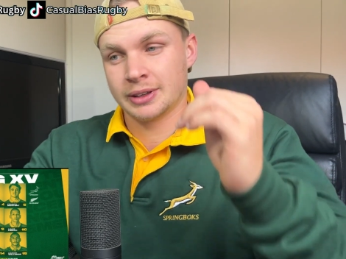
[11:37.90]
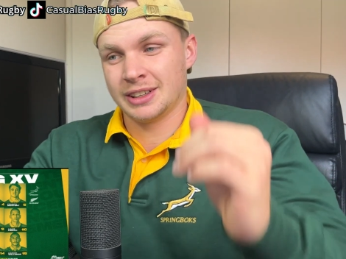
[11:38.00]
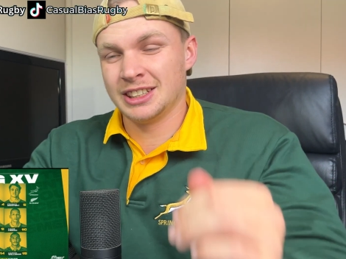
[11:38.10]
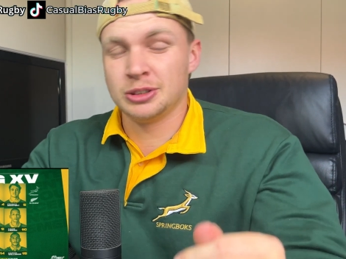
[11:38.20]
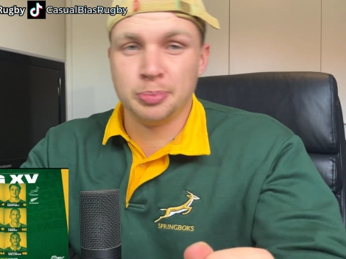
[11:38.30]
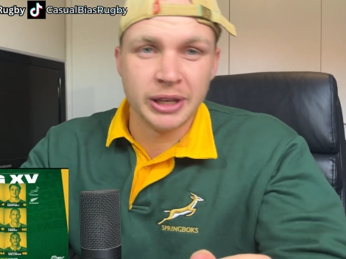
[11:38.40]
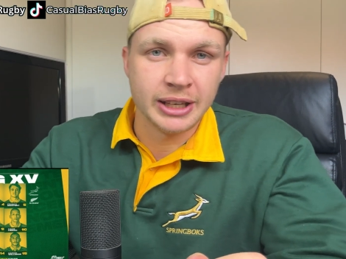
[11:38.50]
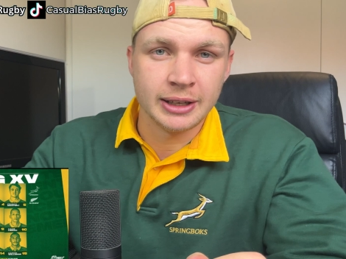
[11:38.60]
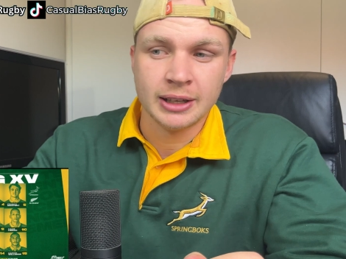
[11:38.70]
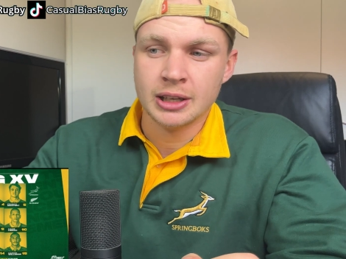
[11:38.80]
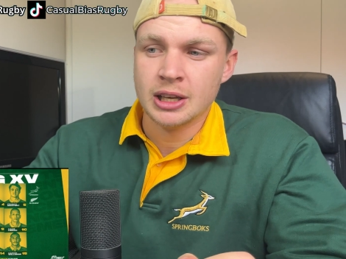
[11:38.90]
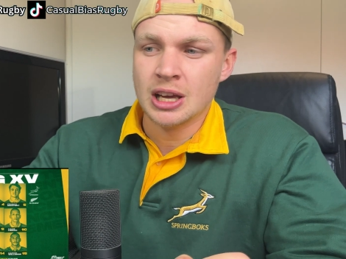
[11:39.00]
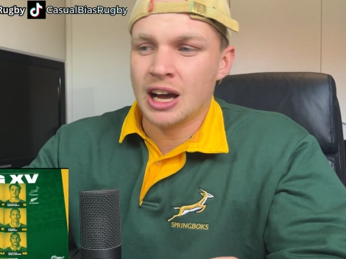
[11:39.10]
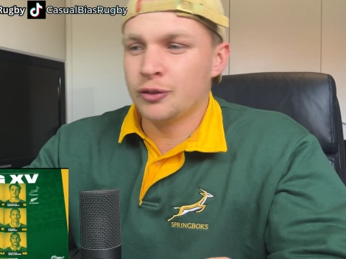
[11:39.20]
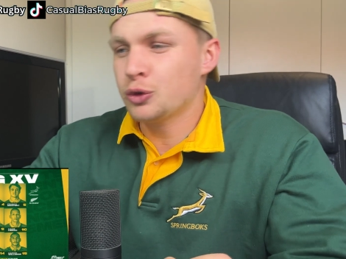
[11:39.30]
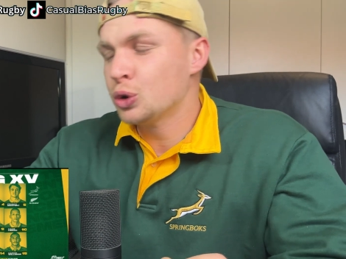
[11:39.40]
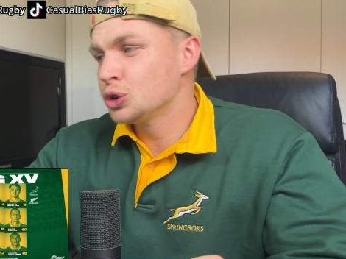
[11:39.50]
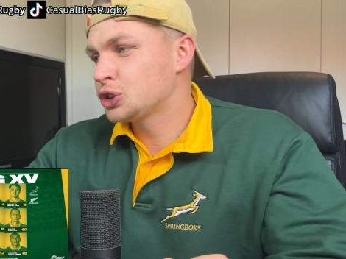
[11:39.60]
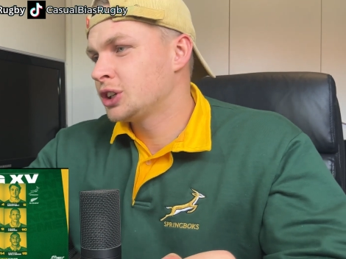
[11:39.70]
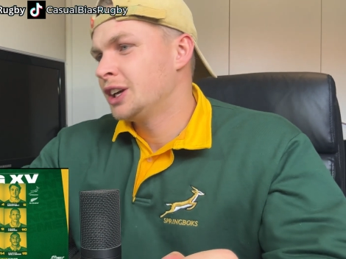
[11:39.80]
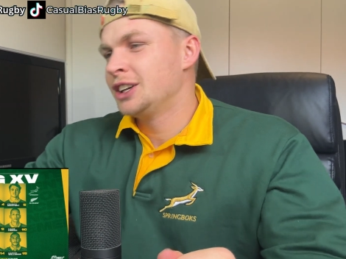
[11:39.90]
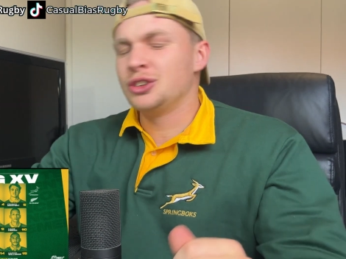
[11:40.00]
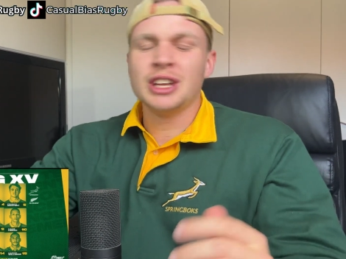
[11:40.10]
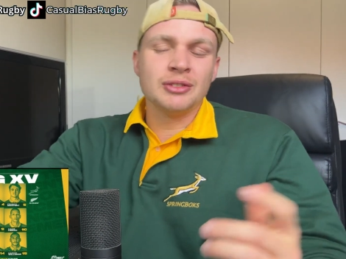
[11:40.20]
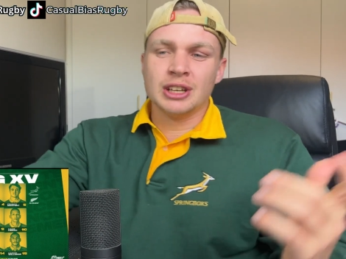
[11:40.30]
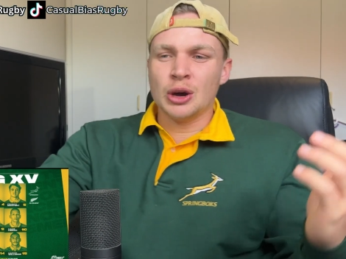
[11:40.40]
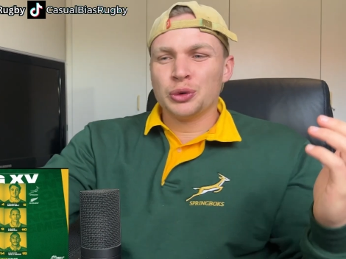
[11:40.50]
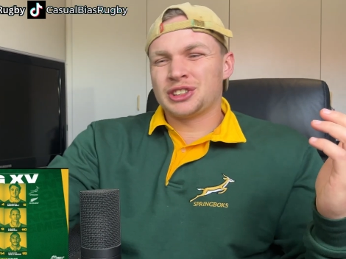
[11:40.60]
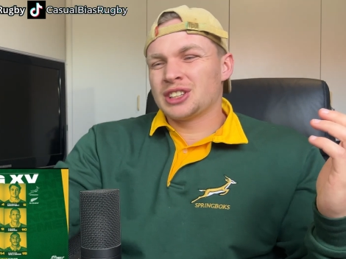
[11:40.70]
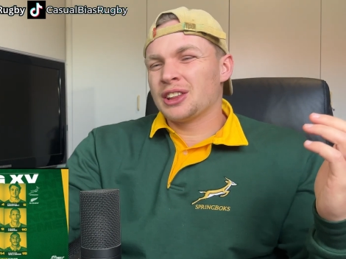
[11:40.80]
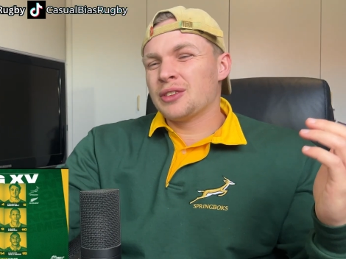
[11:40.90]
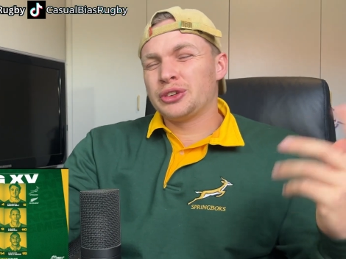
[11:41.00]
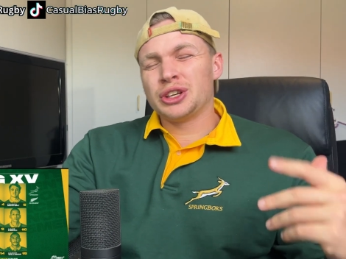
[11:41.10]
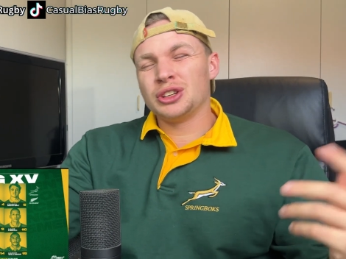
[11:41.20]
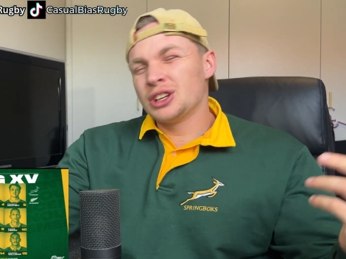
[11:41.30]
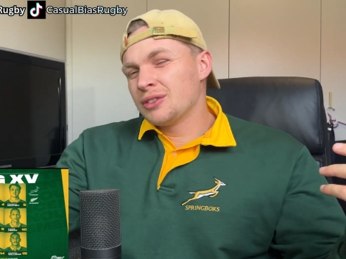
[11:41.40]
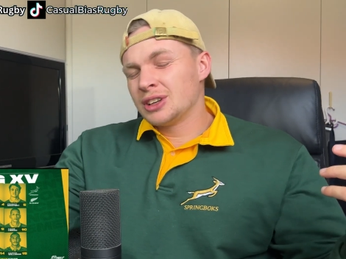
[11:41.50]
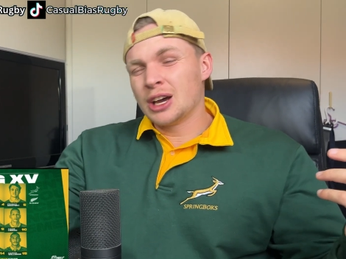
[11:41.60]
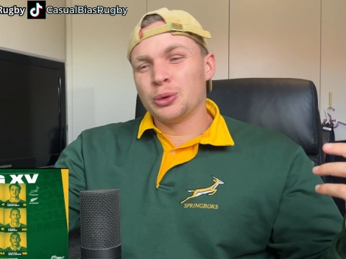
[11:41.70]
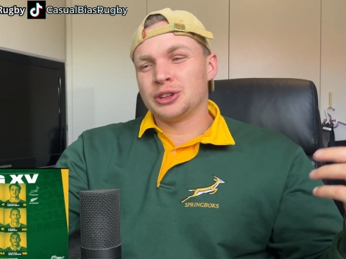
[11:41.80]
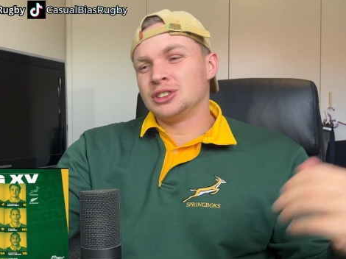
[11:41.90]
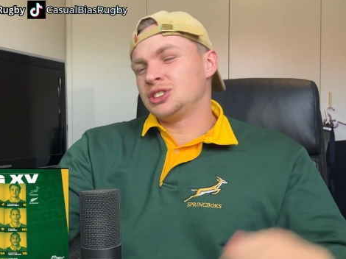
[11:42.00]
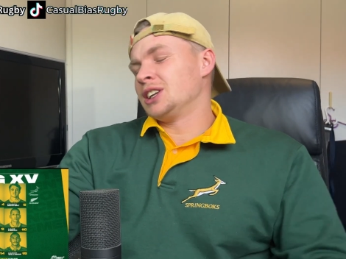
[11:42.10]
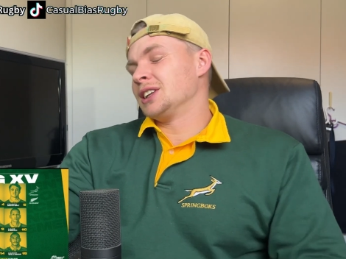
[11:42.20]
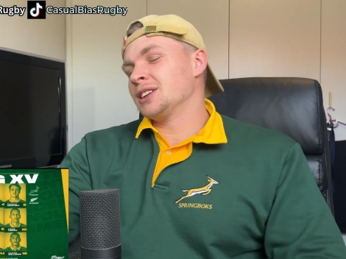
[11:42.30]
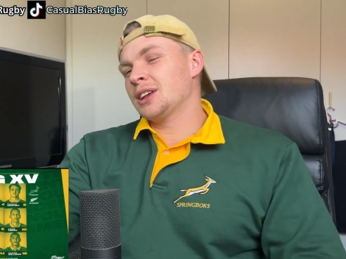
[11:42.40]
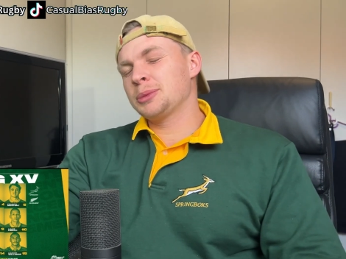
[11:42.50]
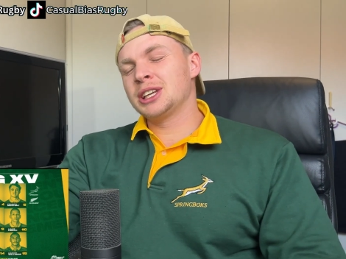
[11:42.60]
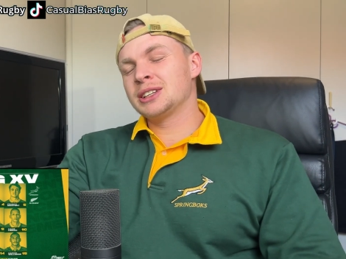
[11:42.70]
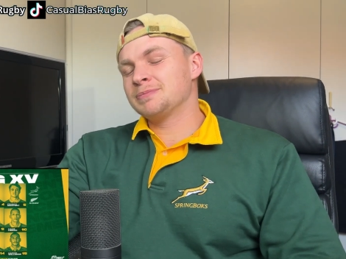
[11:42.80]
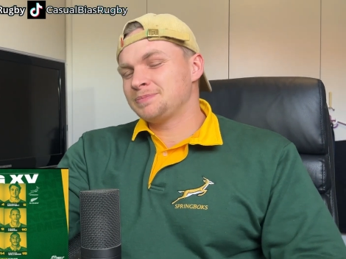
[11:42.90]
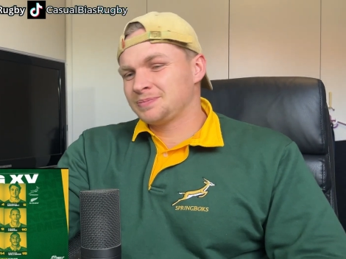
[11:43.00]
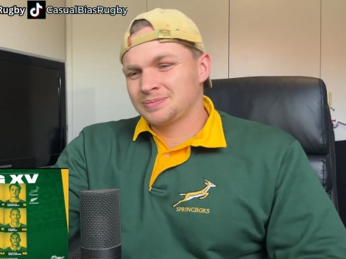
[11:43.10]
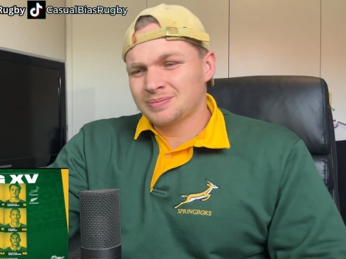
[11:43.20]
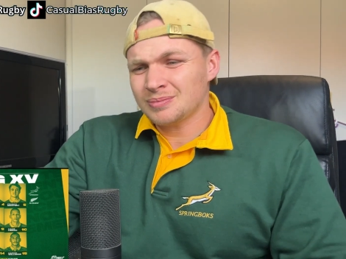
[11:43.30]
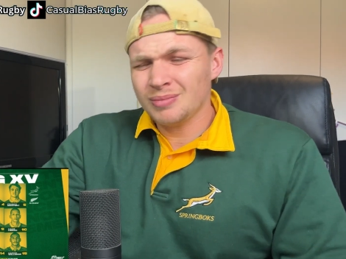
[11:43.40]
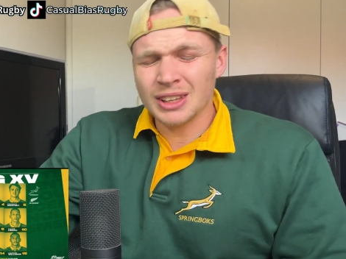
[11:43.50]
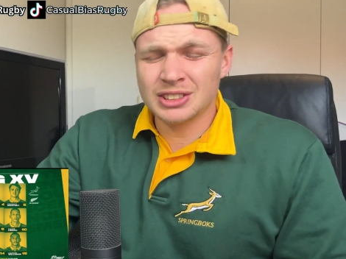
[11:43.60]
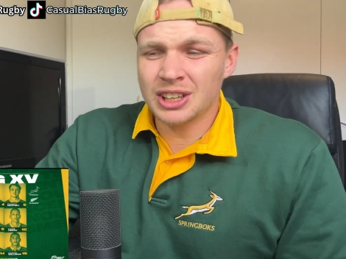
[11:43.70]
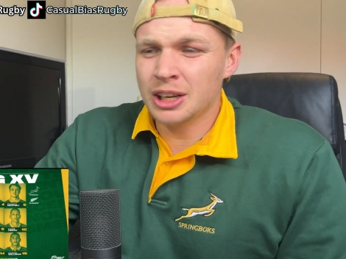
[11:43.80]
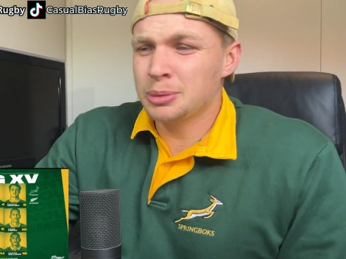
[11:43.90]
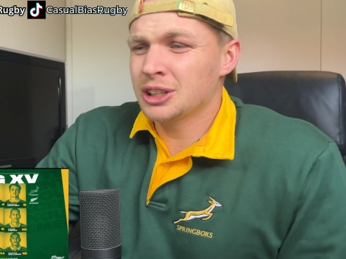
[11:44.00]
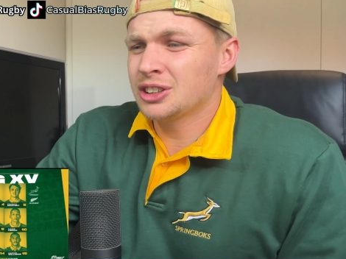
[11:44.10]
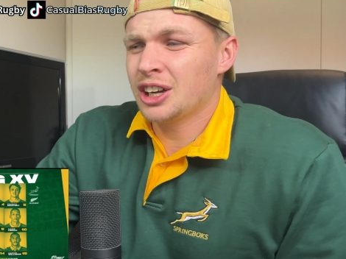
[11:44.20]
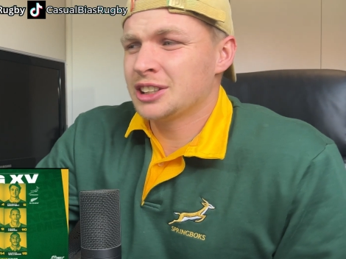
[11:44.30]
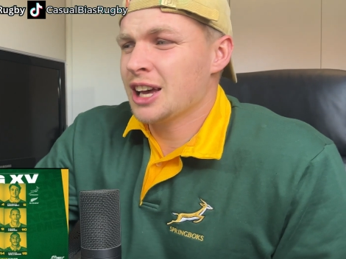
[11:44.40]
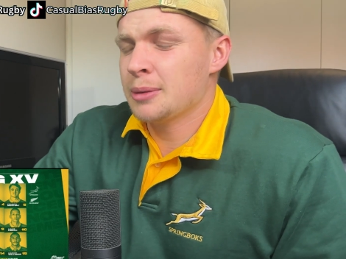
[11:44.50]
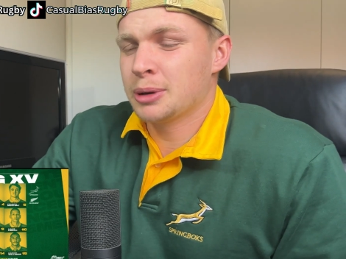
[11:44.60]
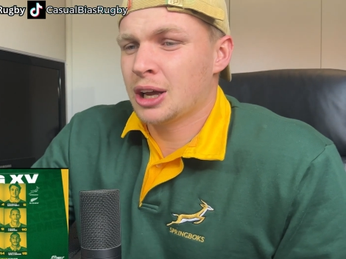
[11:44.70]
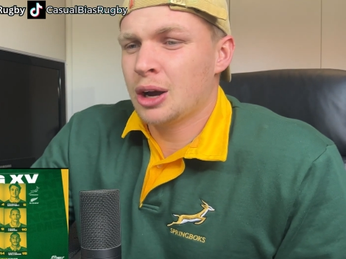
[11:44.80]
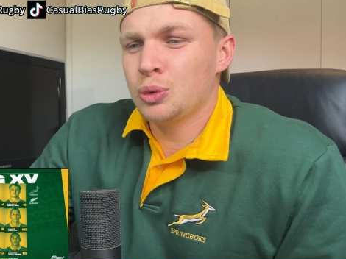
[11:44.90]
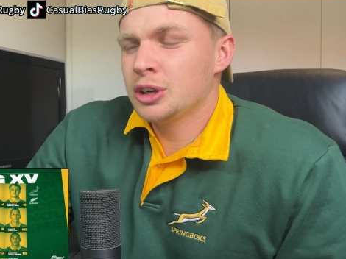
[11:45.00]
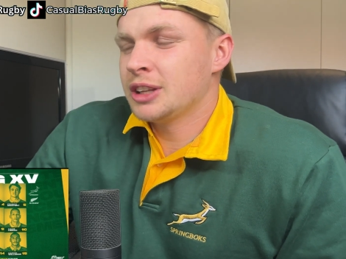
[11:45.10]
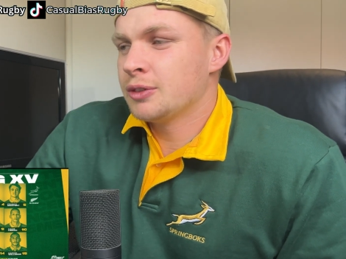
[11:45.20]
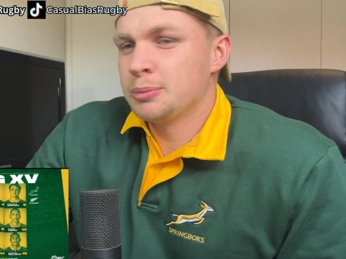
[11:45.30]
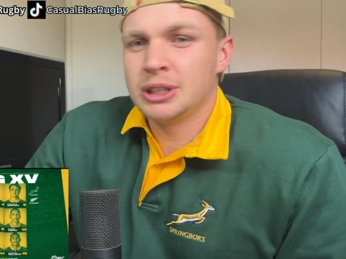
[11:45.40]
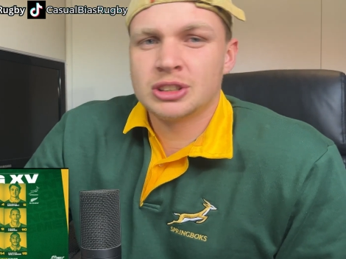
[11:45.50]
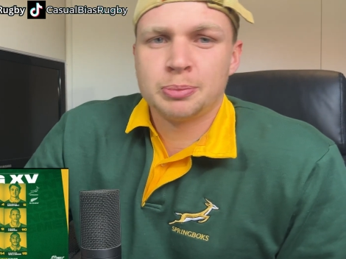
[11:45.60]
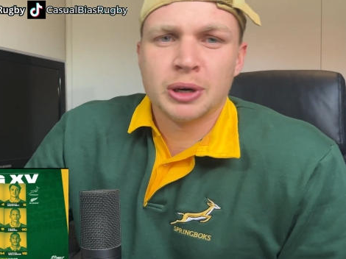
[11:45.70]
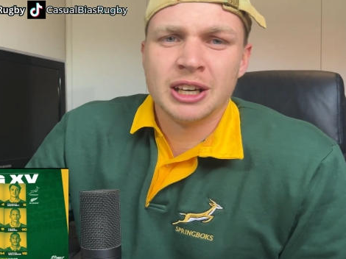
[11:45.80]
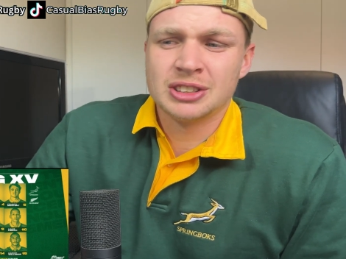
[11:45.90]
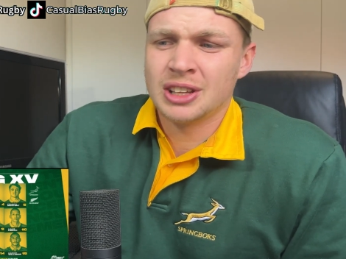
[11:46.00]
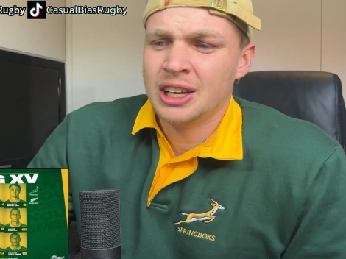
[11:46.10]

is big. Of course, you never know with South Africa, you never know with New Zealand. I mean, it's got to be a tight game, but I wouldn't even be surprised